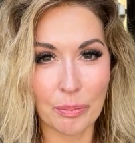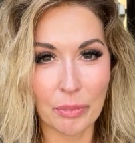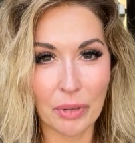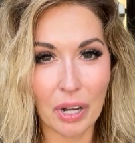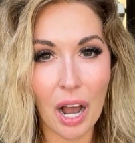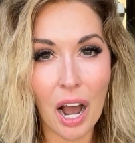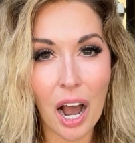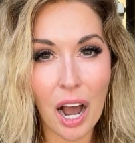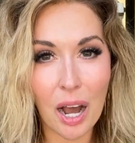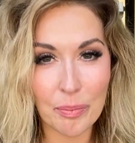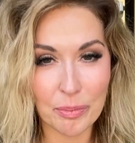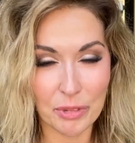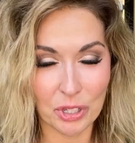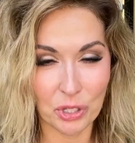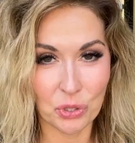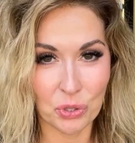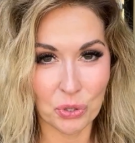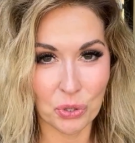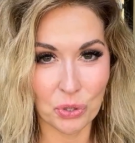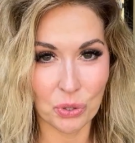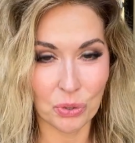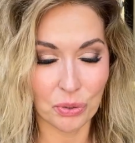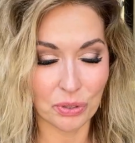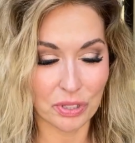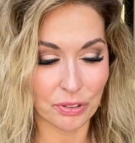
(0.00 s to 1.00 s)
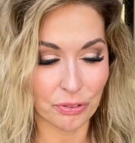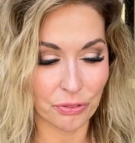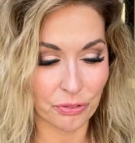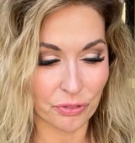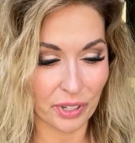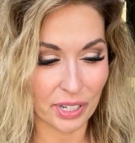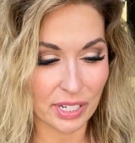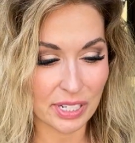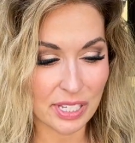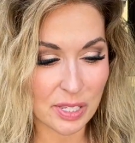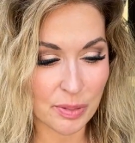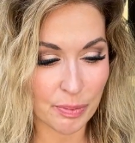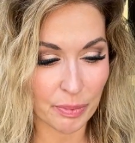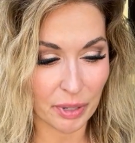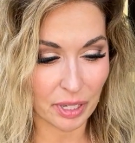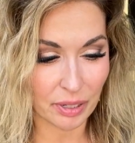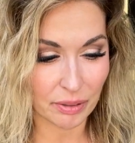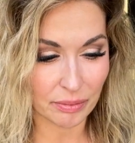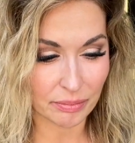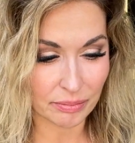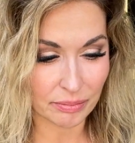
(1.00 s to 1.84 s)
coming to you to fix me.